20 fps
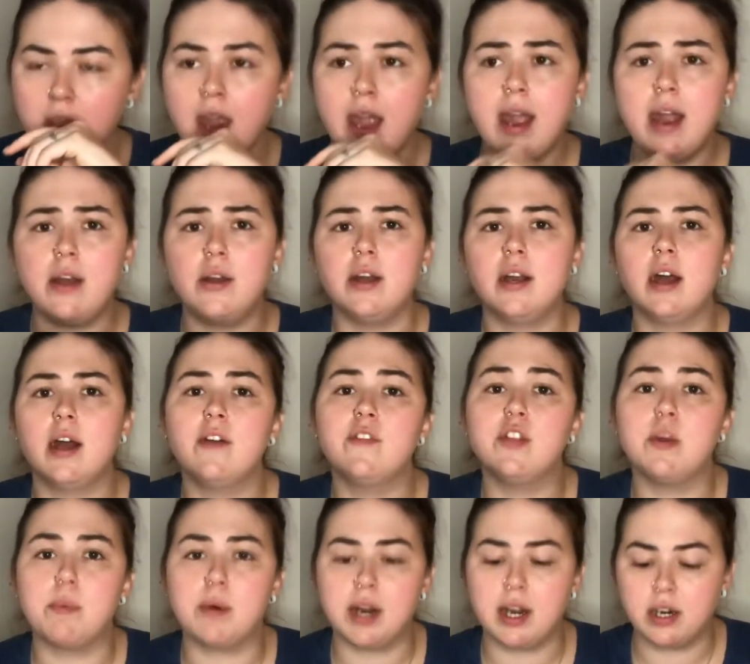area of
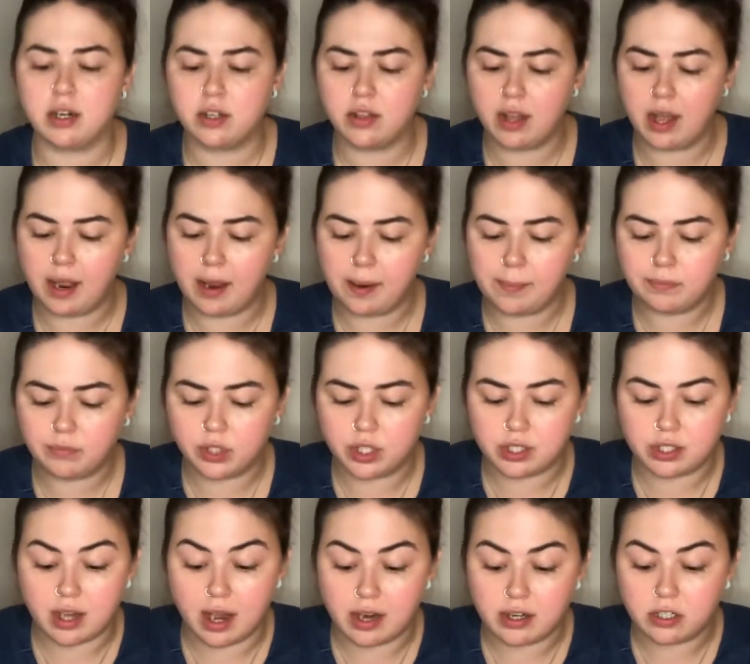the brand they
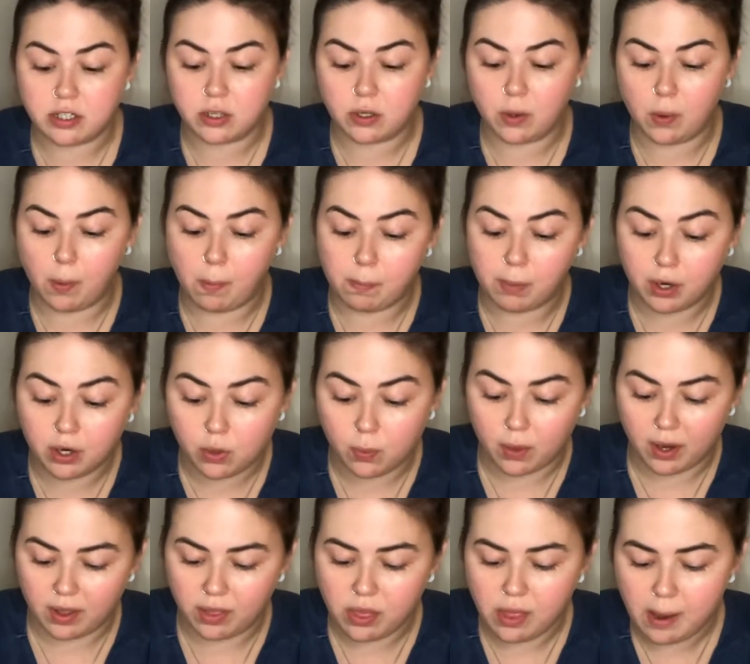decide to book
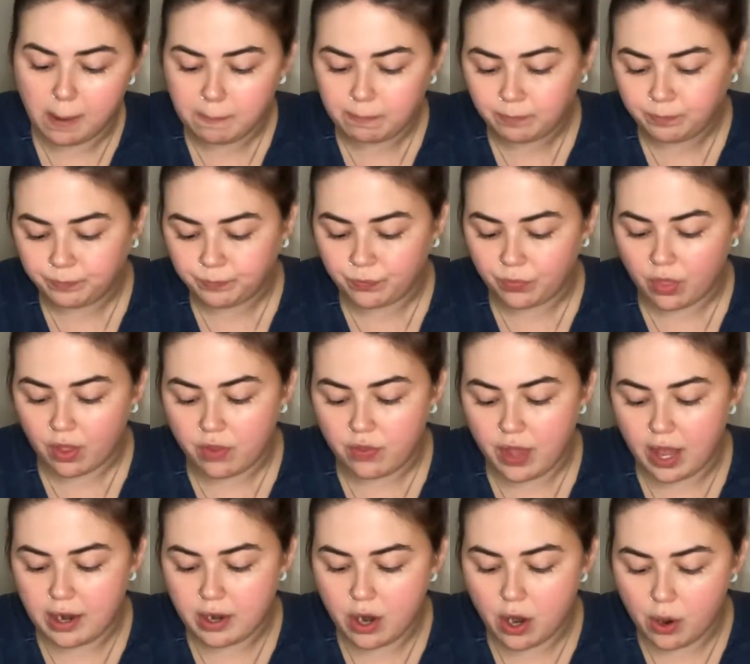with,
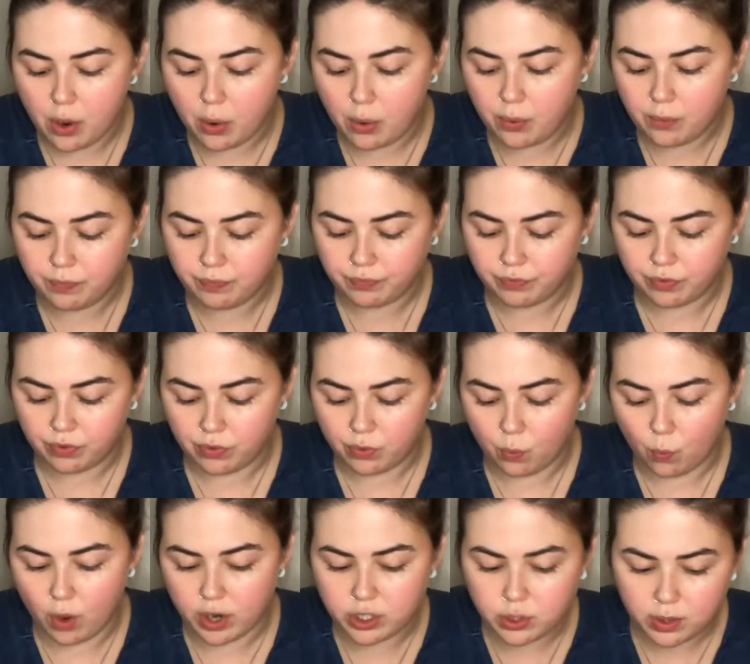they know
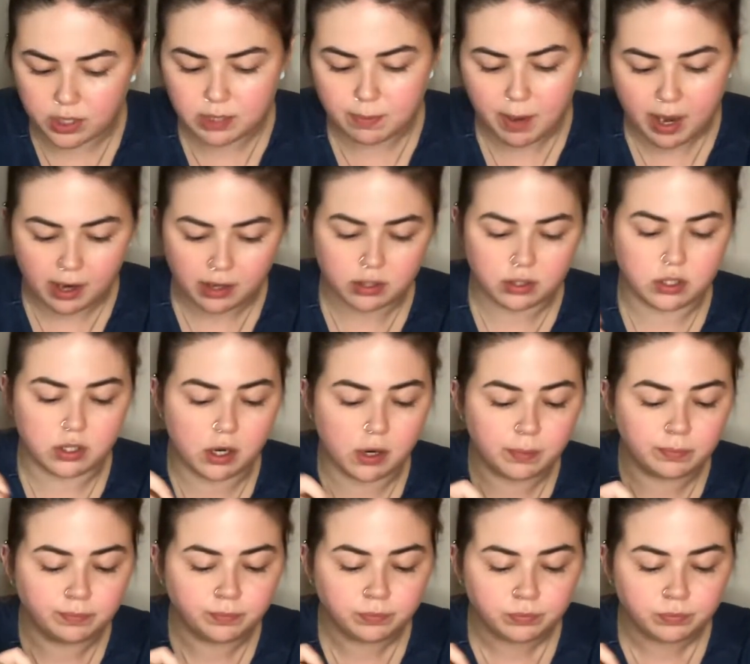what to expect, you know?